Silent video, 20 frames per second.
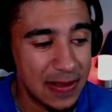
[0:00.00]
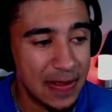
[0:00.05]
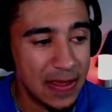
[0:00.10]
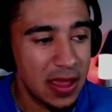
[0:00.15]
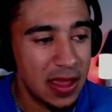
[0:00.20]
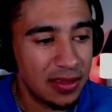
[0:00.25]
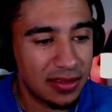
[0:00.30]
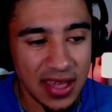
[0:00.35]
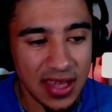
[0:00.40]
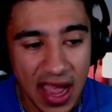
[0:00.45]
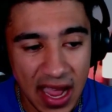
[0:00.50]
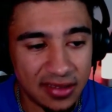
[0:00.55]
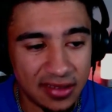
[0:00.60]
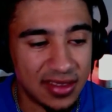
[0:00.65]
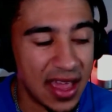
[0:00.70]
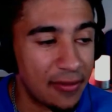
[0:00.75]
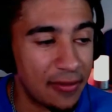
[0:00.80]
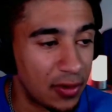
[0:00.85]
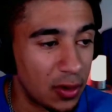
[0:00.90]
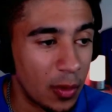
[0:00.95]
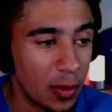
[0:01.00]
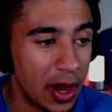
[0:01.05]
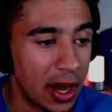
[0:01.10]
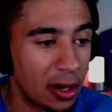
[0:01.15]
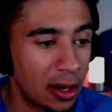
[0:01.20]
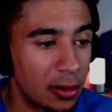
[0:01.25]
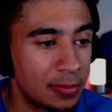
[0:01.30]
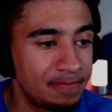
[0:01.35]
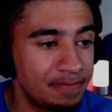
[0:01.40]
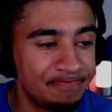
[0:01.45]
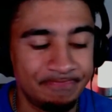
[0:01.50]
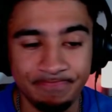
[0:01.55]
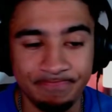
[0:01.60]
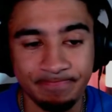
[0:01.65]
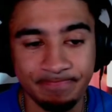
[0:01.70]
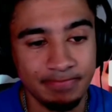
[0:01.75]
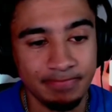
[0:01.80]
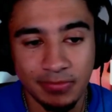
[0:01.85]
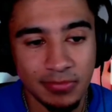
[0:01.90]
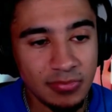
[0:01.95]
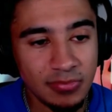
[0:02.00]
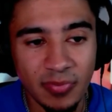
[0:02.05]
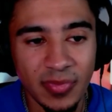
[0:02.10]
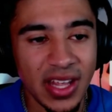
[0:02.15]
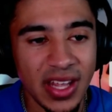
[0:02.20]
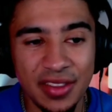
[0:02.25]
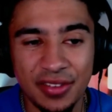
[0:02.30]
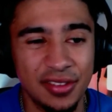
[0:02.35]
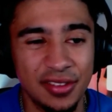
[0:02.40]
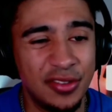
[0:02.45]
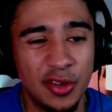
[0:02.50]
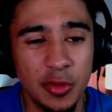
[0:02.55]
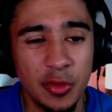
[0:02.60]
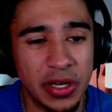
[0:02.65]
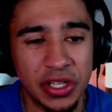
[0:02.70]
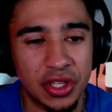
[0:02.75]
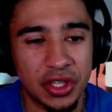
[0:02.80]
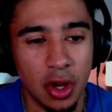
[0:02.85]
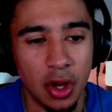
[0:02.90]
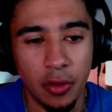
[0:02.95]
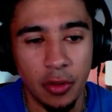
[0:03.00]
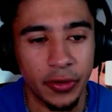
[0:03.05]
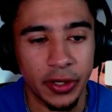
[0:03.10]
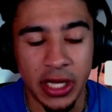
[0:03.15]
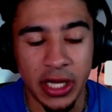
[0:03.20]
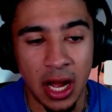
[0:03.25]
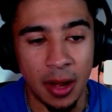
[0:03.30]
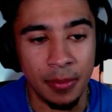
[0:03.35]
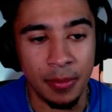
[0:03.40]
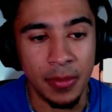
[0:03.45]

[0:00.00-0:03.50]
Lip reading: sacks everywhere. It's just too much to overcome.